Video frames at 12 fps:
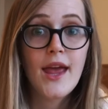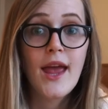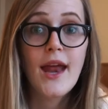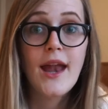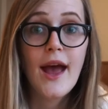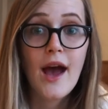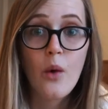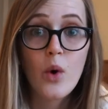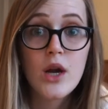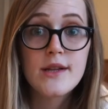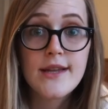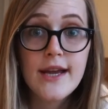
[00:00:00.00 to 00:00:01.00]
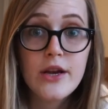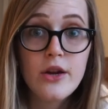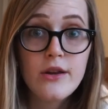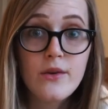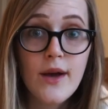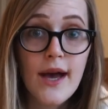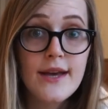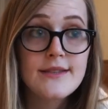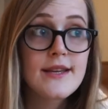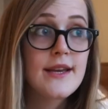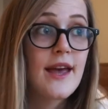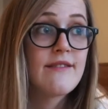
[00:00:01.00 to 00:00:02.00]
An hour later, you
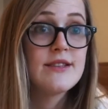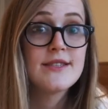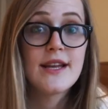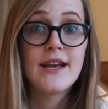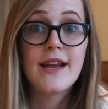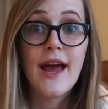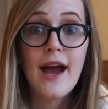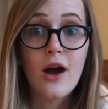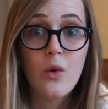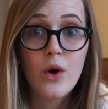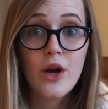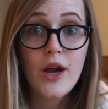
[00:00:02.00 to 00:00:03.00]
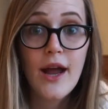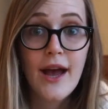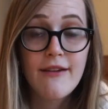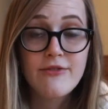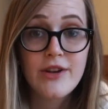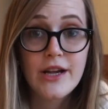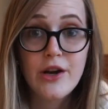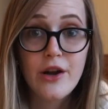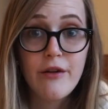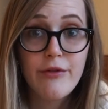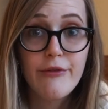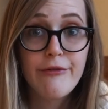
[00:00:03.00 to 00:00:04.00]
guys, Kevin said an hour after I got
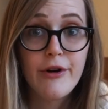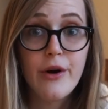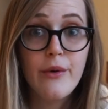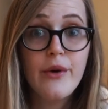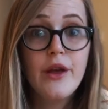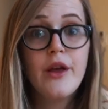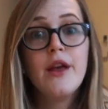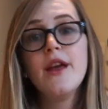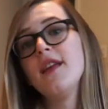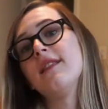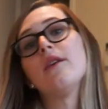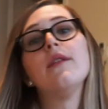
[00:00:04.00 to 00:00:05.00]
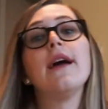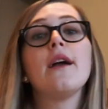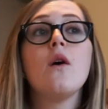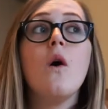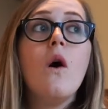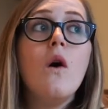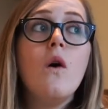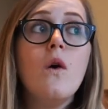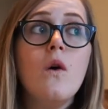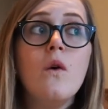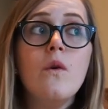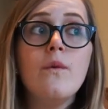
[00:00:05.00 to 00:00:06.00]
off the phone, they're like,
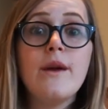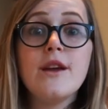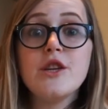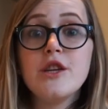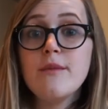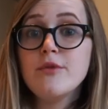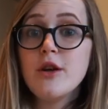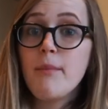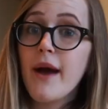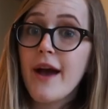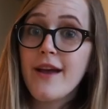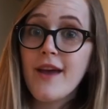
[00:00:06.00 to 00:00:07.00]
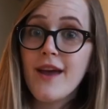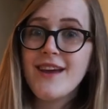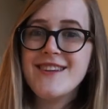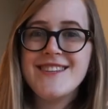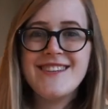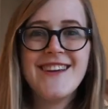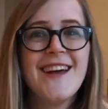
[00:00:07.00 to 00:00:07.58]
oh, we shipped your package.